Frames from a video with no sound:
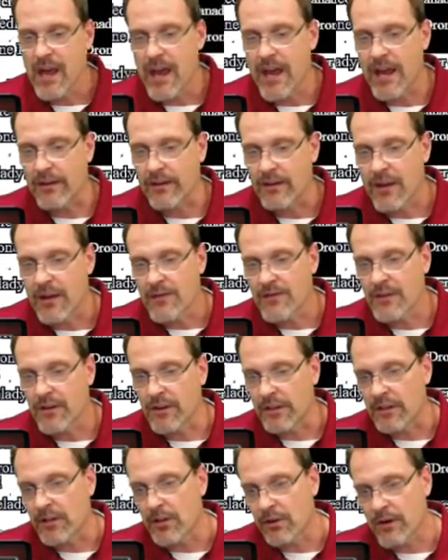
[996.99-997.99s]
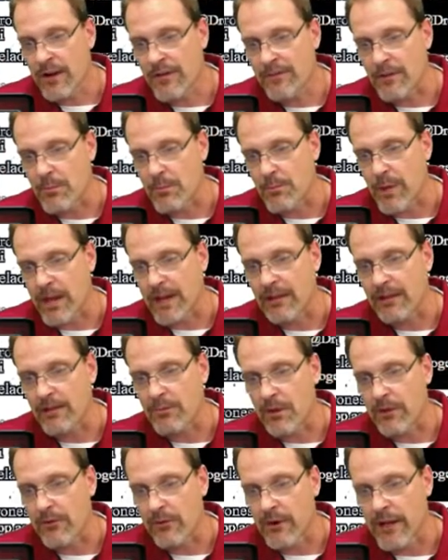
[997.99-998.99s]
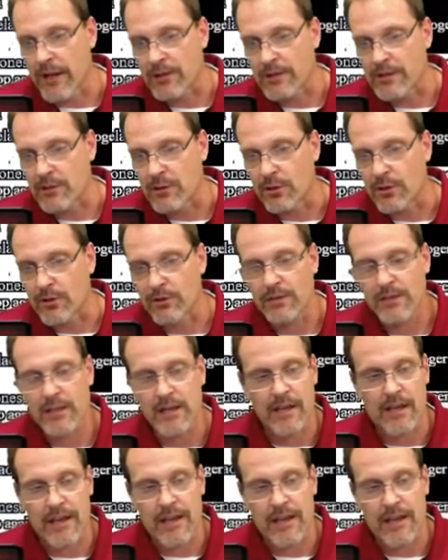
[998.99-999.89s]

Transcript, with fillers: Hey, Philly, you don't have to beg to be wrench, dude. Okay.